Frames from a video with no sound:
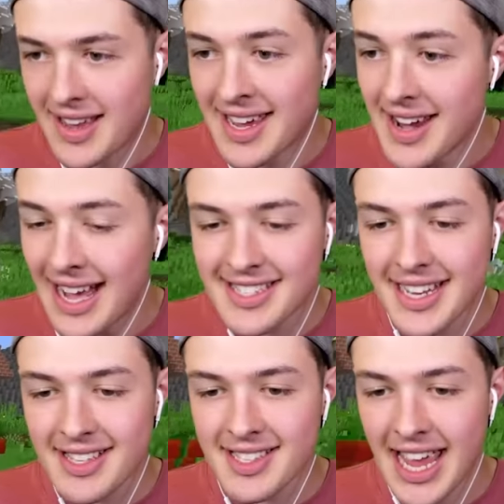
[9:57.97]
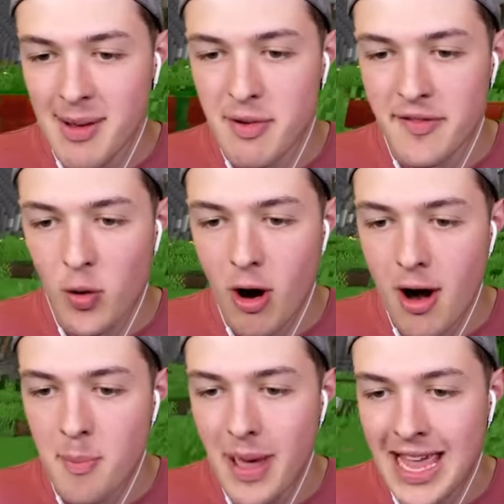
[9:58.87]
I cannot say the same for
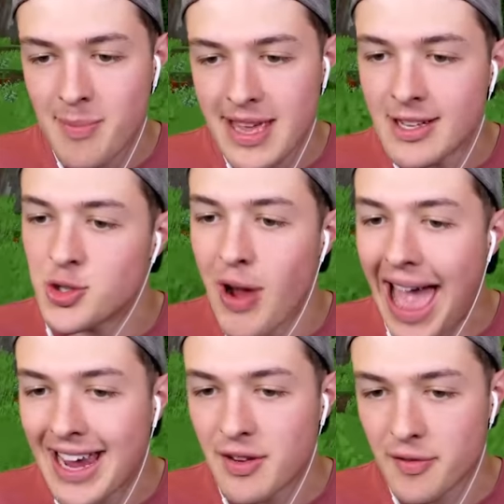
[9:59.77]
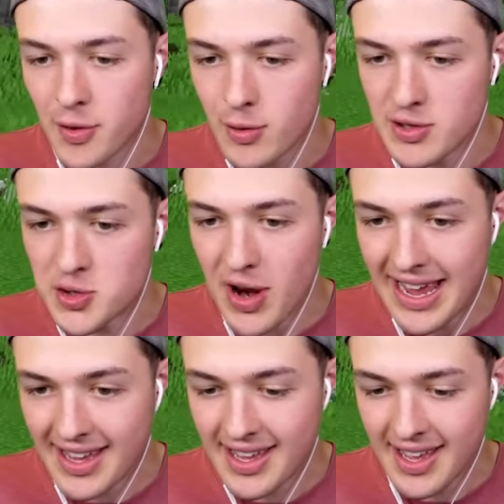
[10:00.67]
our baby dragon fruit
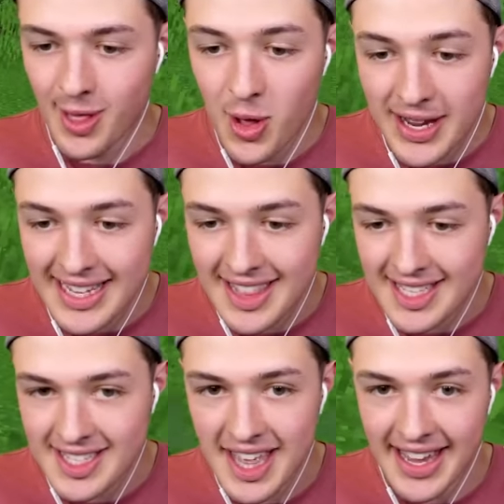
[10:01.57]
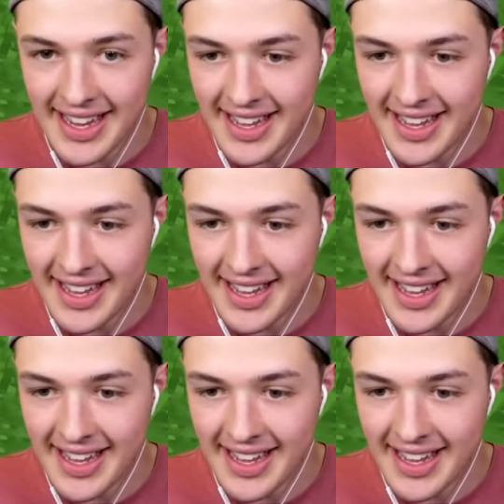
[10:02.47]
drake. Look at this thing.